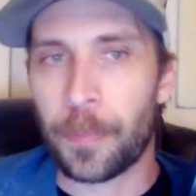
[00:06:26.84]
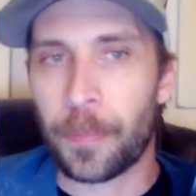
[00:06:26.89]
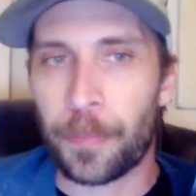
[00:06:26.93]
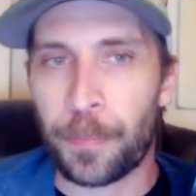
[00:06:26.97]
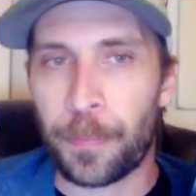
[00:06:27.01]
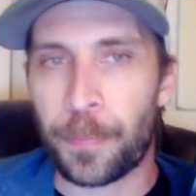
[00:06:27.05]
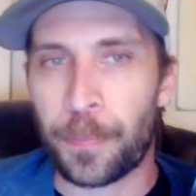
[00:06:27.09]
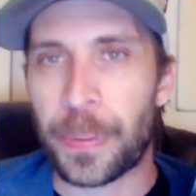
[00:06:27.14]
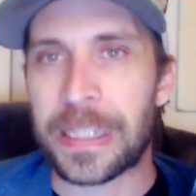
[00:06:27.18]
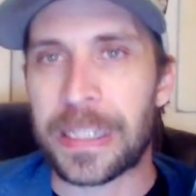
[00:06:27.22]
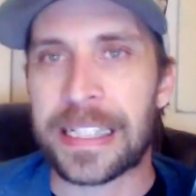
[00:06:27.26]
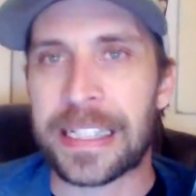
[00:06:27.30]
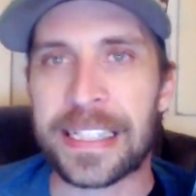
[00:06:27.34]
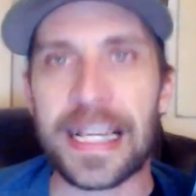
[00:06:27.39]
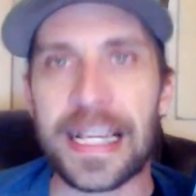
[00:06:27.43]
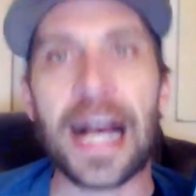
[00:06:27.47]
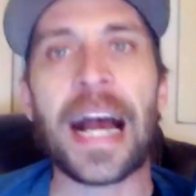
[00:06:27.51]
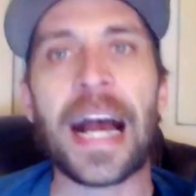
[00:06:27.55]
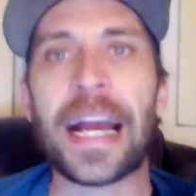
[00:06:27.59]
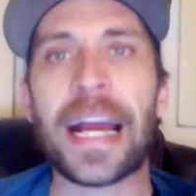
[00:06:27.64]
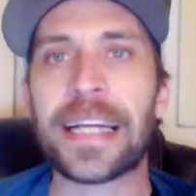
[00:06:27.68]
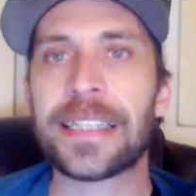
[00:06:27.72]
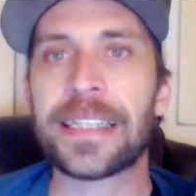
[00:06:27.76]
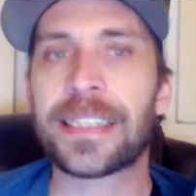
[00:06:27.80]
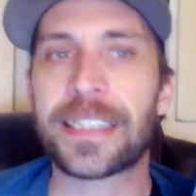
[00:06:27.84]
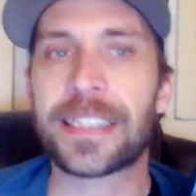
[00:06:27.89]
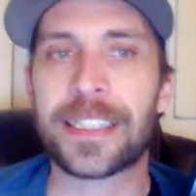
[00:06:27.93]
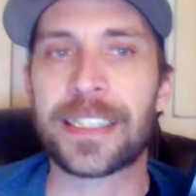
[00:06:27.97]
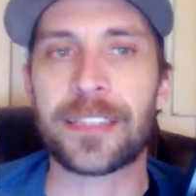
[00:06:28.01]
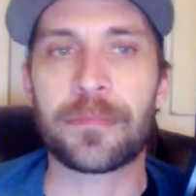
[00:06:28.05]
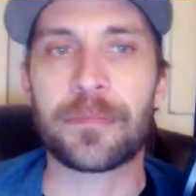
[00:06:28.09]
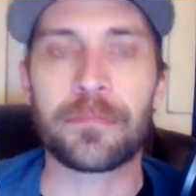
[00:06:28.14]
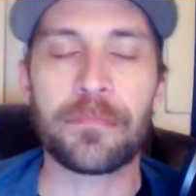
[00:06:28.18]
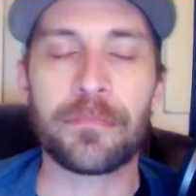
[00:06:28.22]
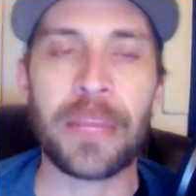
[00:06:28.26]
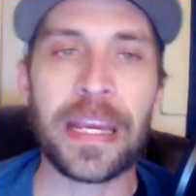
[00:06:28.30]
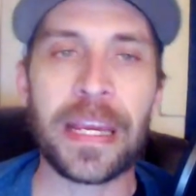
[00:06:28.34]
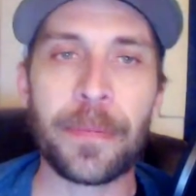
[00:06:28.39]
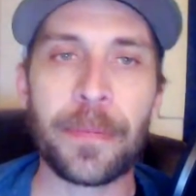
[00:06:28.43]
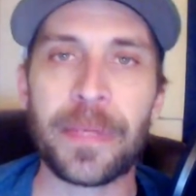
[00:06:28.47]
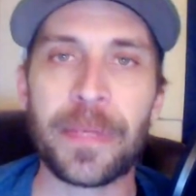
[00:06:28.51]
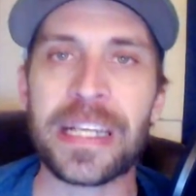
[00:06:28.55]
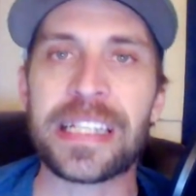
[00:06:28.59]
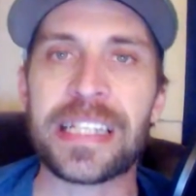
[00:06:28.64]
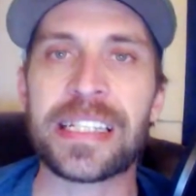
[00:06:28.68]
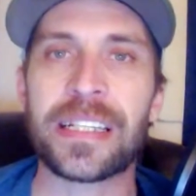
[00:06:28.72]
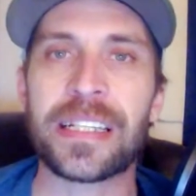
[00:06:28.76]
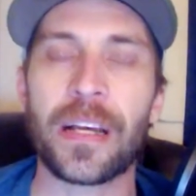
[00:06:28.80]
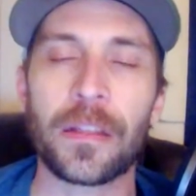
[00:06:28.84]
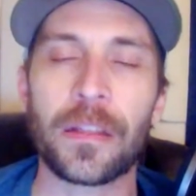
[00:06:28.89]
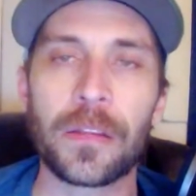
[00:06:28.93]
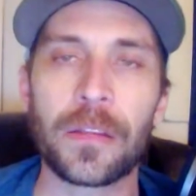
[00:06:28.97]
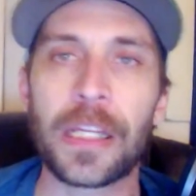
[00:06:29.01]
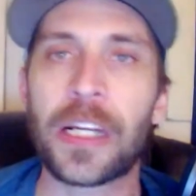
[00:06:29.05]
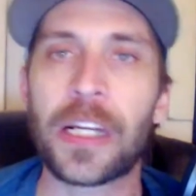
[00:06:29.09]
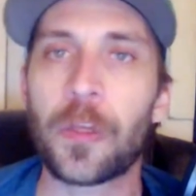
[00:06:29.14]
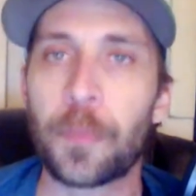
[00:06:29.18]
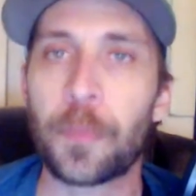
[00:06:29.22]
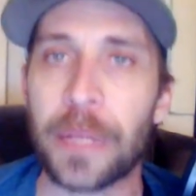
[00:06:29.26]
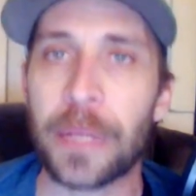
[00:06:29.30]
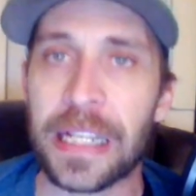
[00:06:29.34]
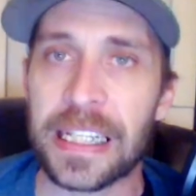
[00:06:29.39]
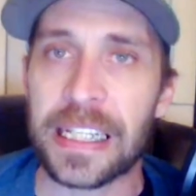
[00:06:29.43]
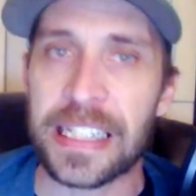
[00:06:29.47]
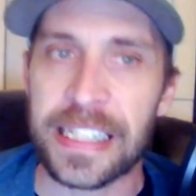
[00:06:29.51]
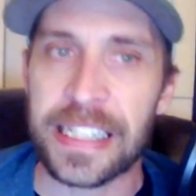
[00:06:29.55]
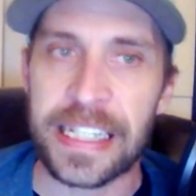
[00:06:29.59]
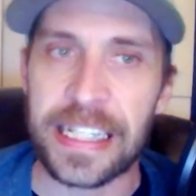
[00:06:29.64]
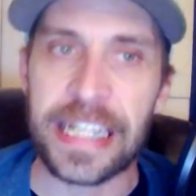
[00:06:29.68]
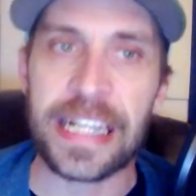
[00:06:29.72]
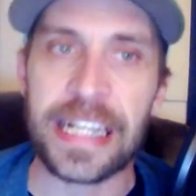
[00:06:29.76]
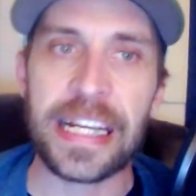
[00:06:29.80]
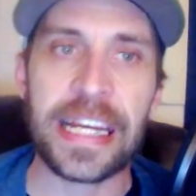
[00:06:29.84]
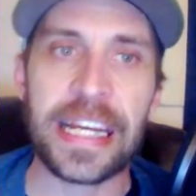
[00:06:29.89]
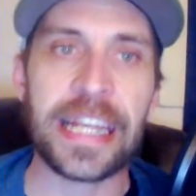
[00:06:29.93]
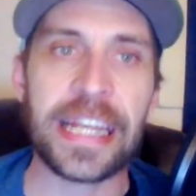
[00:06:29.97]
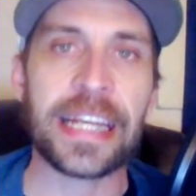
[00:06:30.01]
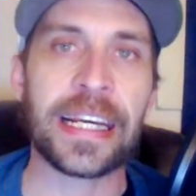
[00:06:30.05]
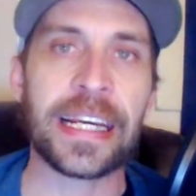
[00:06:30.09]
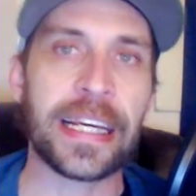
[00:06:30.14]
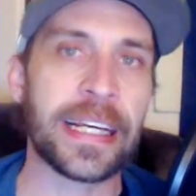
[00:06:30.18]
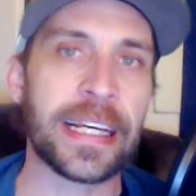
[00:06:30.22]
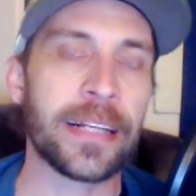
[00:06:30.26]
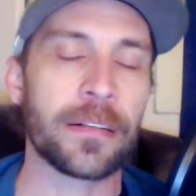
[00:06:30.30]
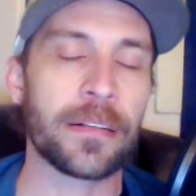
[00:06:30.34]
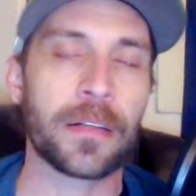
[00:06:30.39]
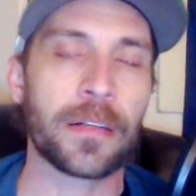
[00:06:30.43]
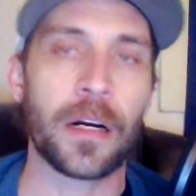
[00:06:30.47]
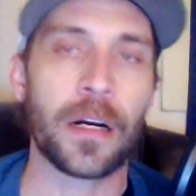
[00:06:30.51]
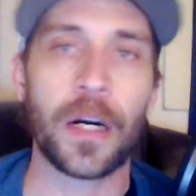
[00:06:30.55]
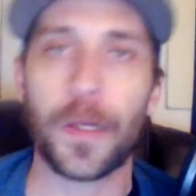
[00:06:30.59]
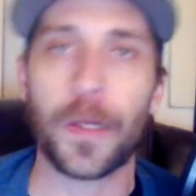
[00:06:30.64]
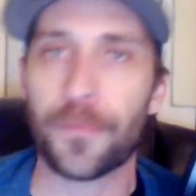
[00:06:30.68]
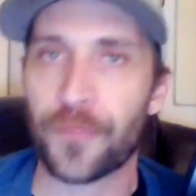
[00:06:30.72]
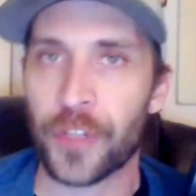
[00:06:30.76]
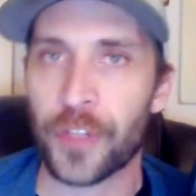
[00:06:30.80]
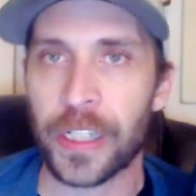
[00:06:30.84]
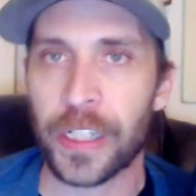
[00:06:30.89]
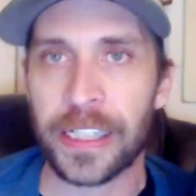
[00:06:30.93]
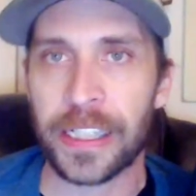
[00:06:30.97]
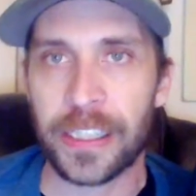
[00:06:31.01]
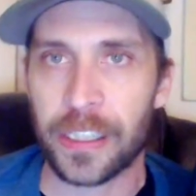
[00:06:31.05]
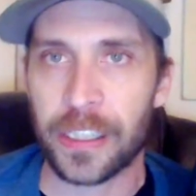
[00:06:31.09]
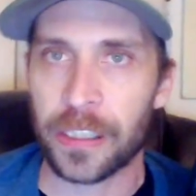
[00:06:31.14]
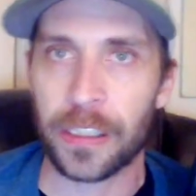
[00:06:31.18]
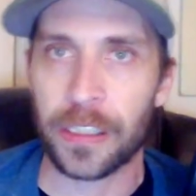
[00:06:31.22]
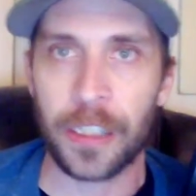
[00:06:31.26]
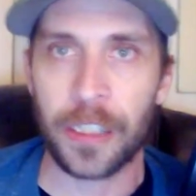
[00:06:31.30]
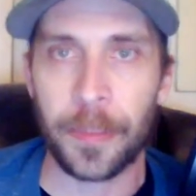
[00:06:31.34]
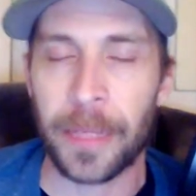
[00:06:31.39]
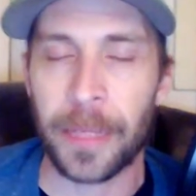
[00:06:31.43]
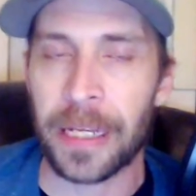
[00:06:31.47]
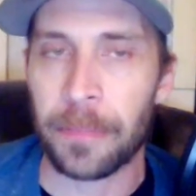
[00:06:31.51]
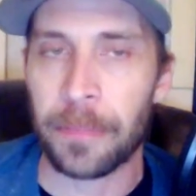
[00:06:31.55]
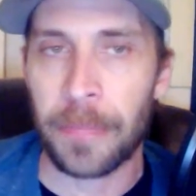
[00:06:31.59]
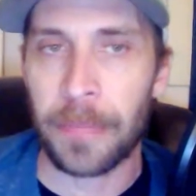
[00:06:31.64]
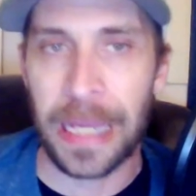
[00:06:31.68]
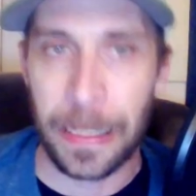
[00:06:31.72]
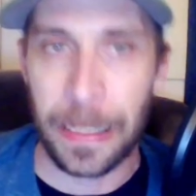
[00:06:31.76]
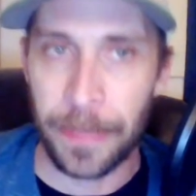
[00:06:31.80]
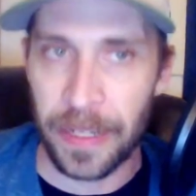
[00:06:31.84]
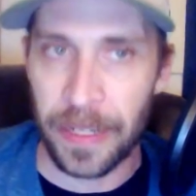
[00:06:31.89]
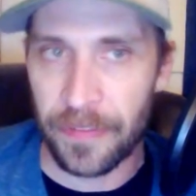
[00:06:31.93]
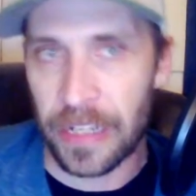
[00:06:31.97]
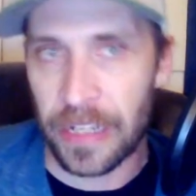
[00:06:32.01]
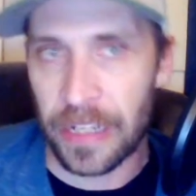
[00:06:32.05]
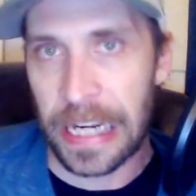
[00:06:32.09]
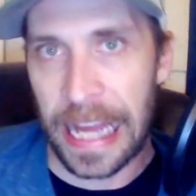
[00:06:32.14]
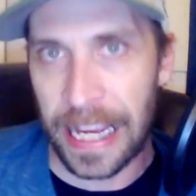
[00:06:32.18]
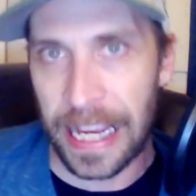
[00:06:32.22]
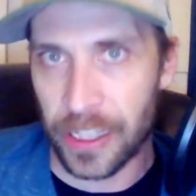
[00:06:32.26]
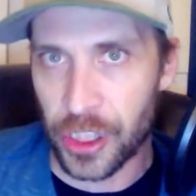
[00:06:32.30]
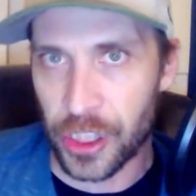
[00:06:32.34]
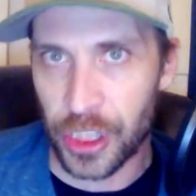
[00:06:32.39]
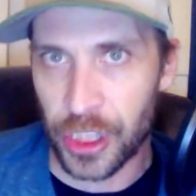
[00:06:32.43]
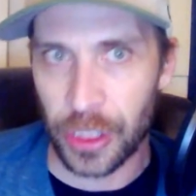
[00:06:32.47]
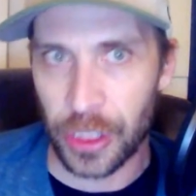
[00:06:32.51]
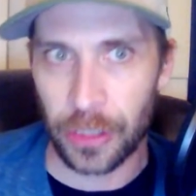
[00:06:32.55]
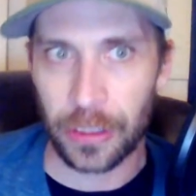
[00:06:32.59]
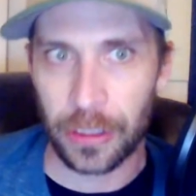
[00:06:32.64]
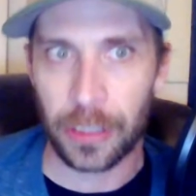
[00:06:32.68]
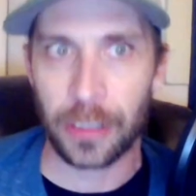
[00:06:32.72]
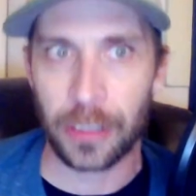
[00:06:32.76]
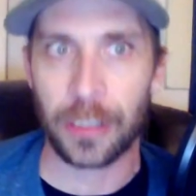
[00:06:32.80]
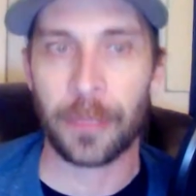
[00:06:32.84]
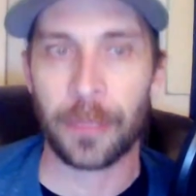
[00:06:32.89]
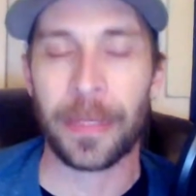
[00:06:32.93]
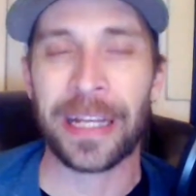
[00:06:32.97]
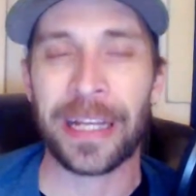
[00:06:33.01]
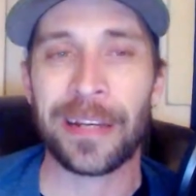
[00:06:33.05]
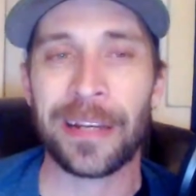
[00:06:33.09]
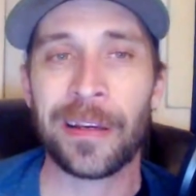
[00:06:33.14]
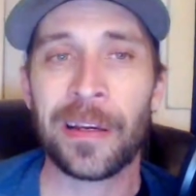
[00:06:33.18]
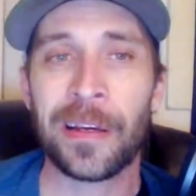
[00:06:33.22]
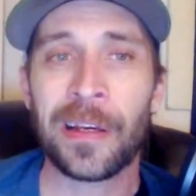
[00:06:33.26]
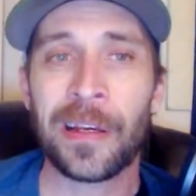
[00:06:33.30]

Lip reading: besides maybe a little bit of seeding in conference tournament, maybe even national tournament,